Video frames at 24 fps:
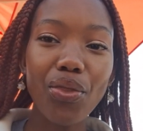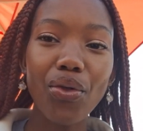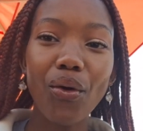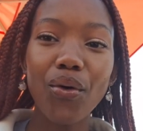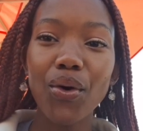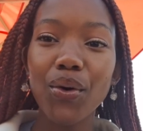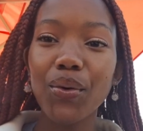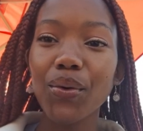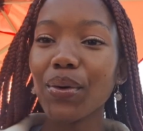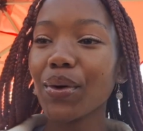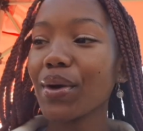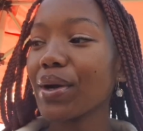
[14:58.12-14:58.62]

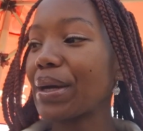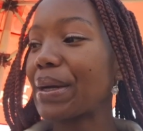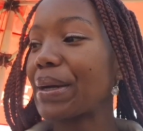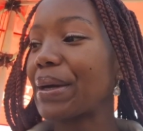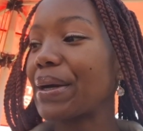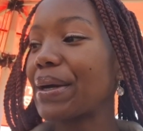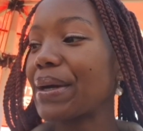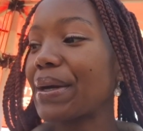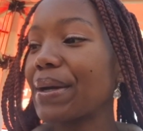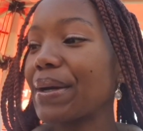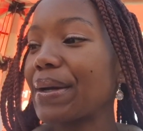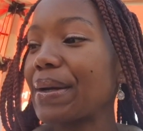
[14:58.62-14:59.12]
Oh
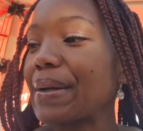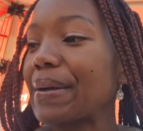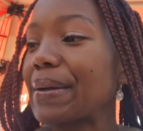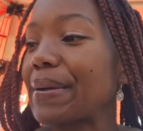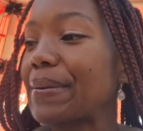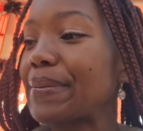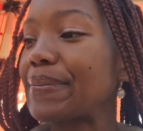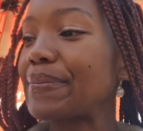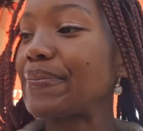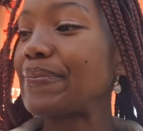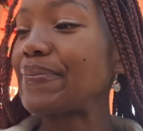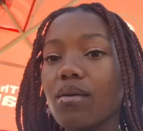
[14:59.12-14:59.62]
boy.
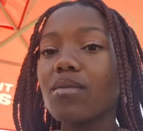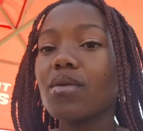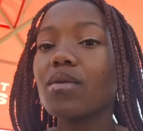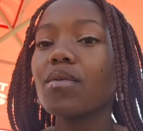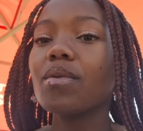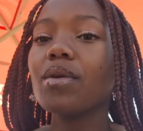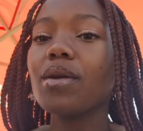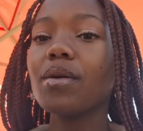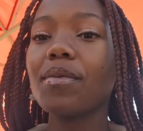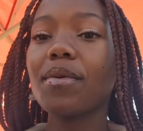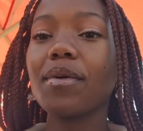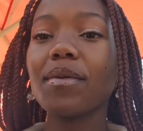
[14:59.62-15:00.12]

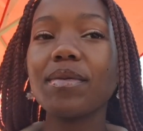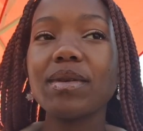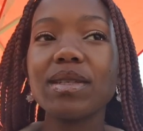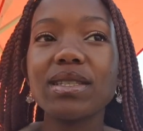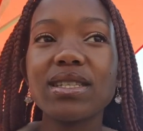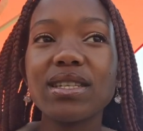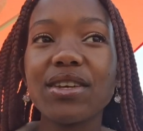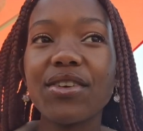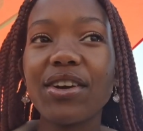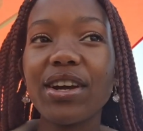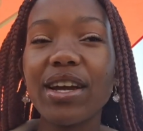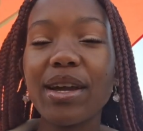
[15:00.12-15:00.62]
People are
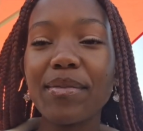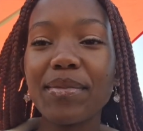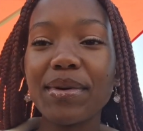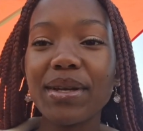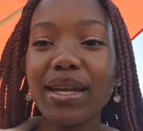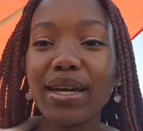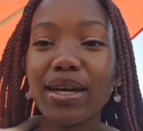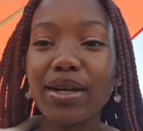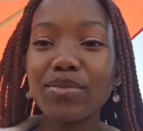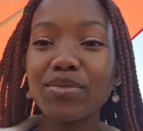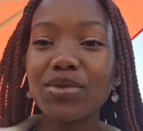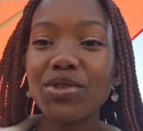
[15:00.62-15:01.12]
probably staring at me
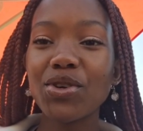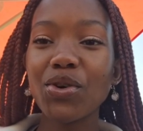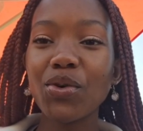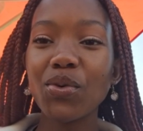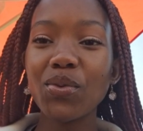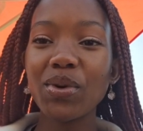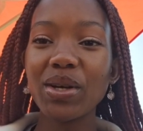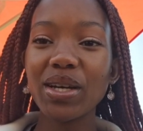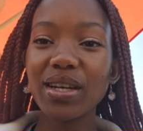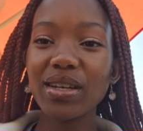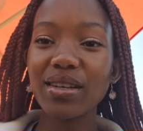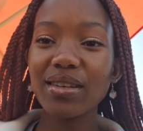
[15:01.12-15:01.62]
like I'm so
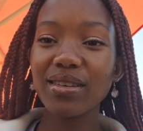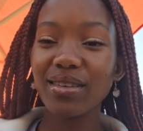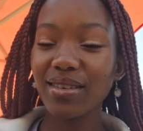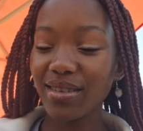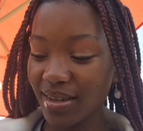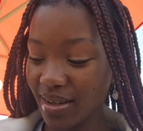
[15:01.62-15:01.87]
weird